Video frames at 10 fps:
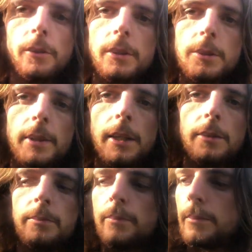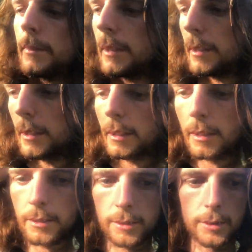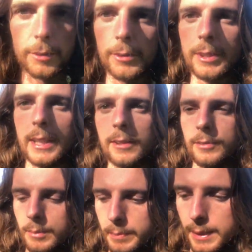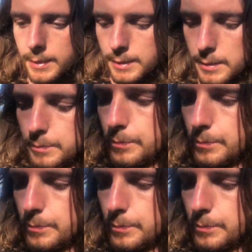as well. Sorrel's here for the party.